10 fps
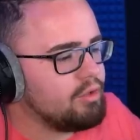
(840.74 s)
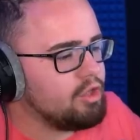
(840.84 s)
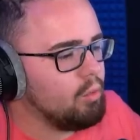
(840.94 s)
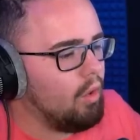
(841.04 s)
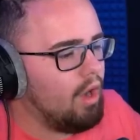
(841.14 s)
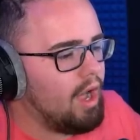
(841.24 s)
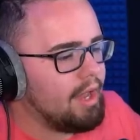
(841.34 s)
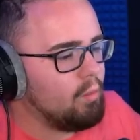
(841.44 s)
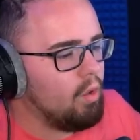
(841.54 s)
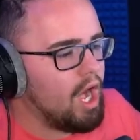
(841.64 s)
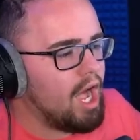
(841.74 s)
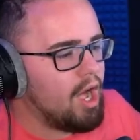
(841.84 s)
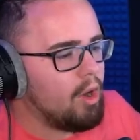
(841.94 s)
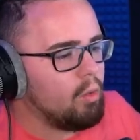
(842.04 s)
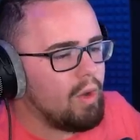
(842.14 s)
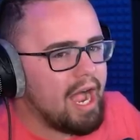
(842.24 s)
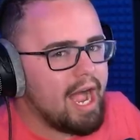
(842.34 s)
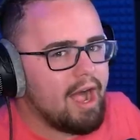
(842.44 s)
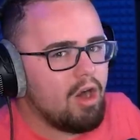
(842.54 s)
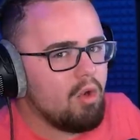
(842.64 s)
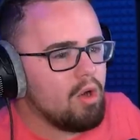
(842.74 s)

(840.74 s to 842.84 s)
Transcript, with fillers: dude, you won! Whoa! Wow!